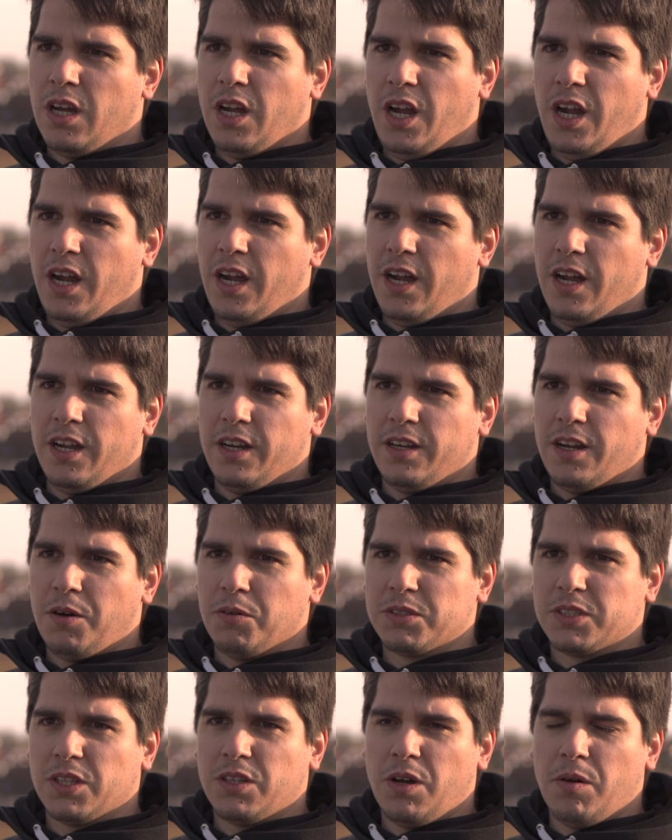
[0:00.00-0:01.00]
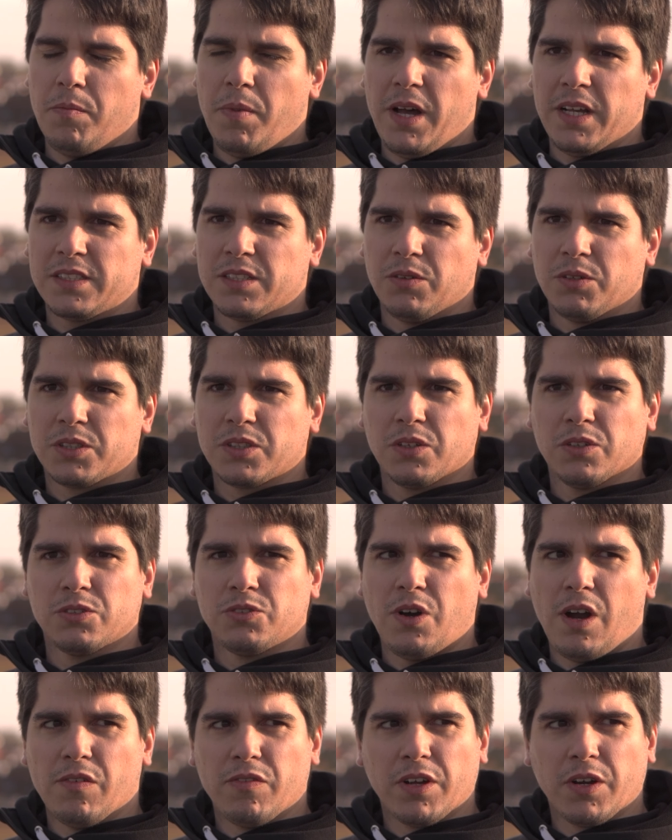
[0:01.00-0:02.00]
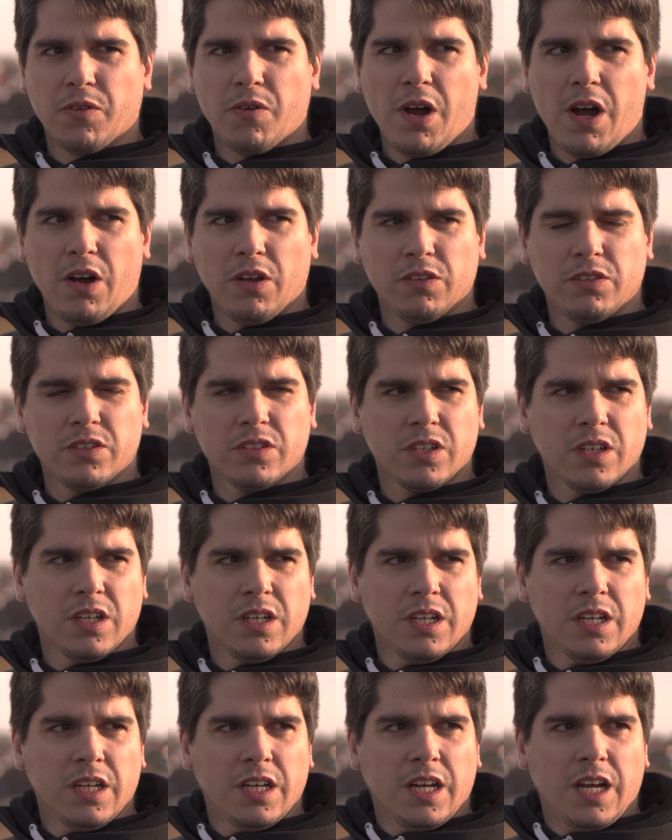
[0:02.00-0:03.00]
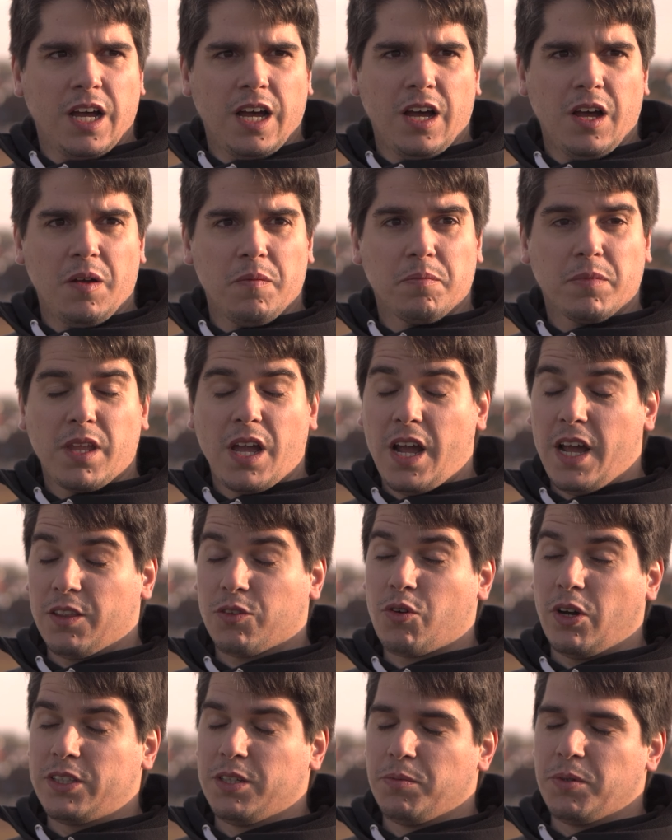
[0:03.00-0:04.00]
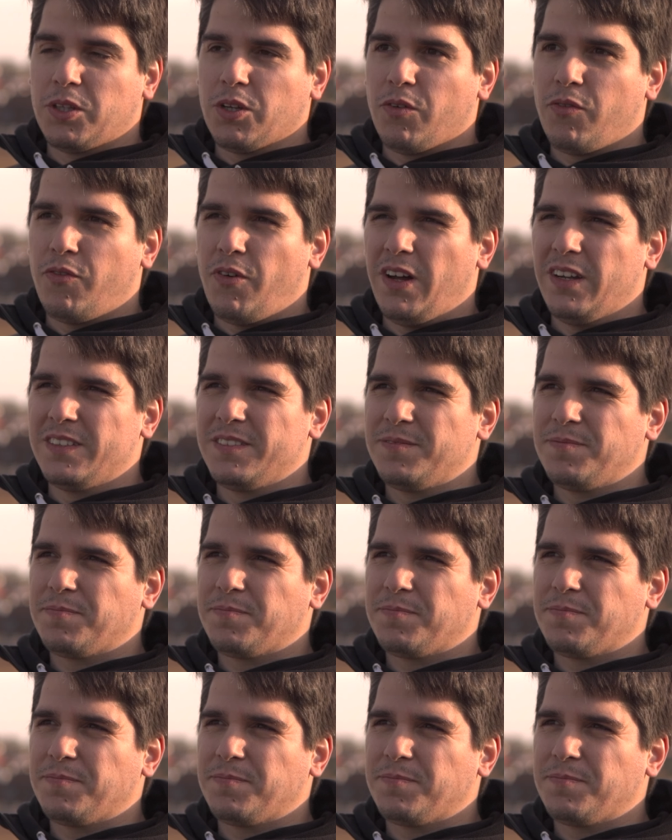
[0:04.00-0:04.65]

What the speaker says: and I was a dumbass, I was still driving around. I had quite a bit of fun,